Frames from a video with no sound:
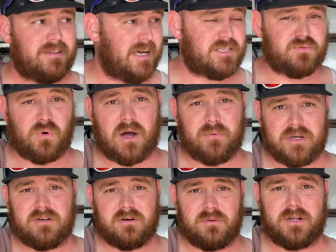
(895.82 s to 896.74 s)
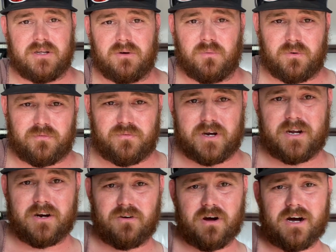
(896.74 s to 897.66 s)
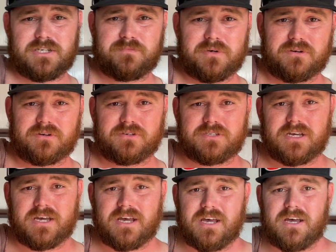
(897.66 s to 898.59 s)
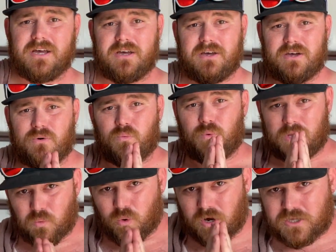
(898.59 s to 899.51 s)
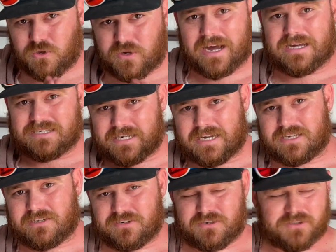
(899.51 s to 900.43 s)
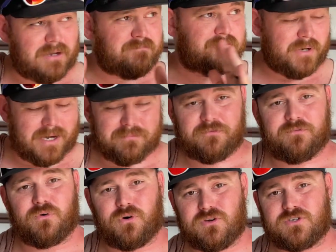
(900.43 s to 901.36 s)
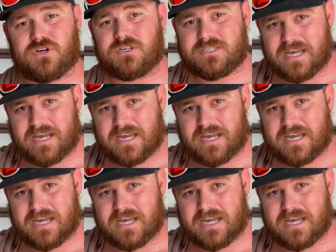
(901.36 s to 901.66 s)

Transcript: That's why we do what we do. We're freaking garage builders. We want you guys to get out there and do that. But before you start